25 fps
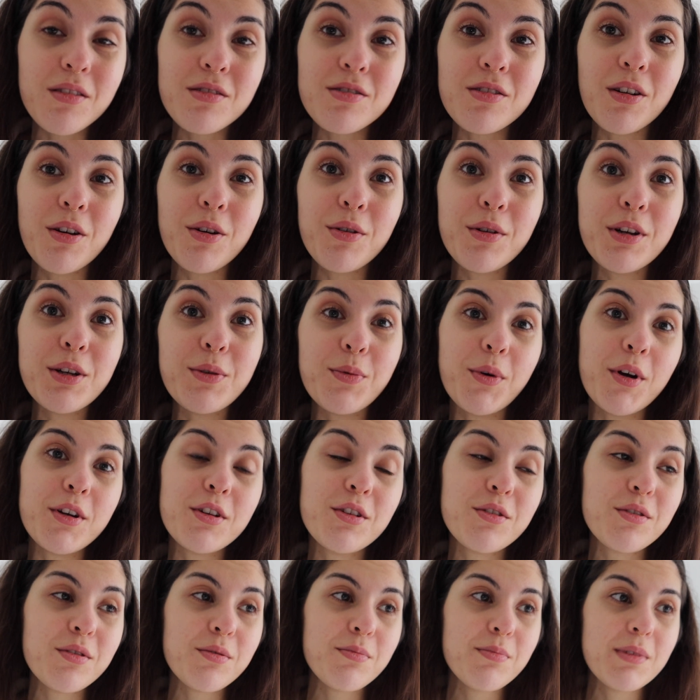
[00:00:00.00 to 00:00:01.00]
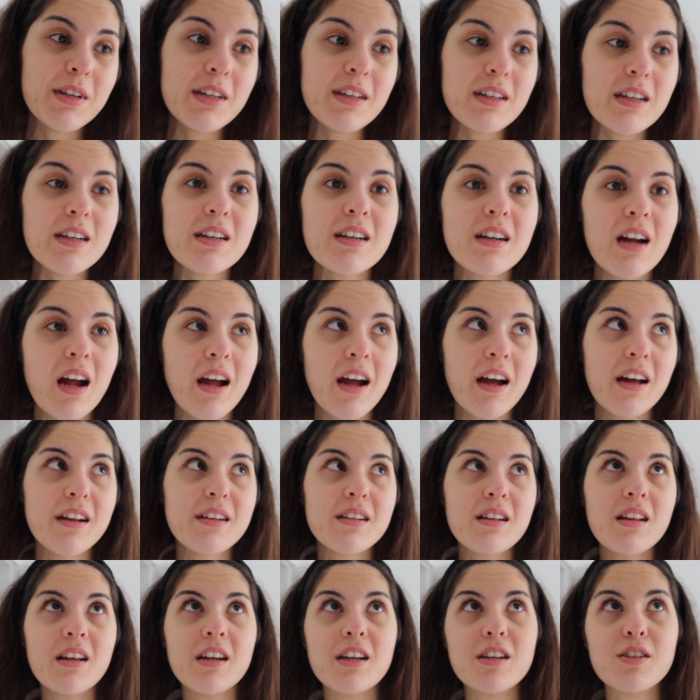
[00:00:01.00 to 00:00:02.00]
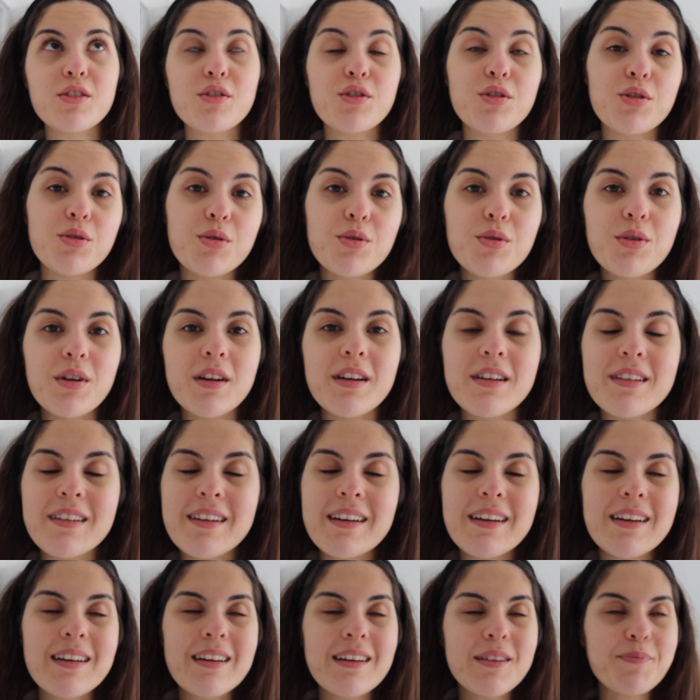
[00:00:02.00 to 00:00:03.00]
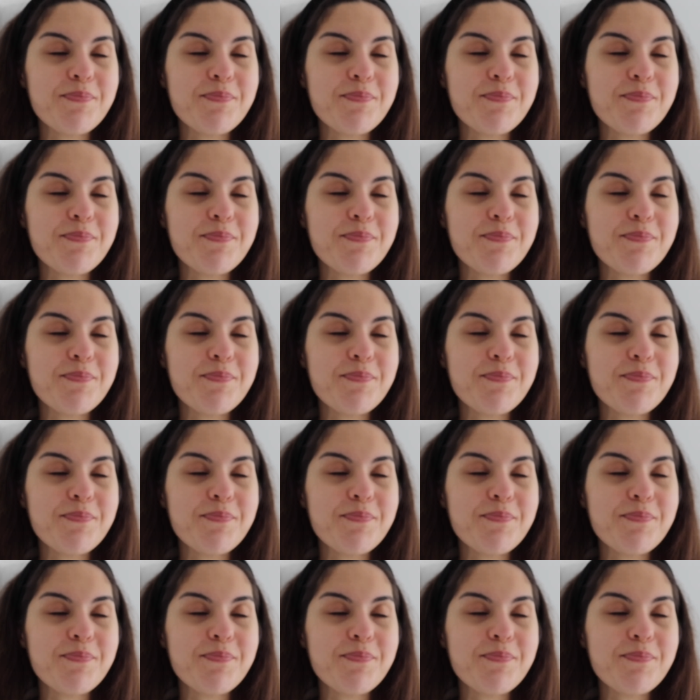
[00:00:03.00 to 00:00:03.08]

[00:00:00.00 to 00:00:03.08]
so he wanted to be here at like 2, and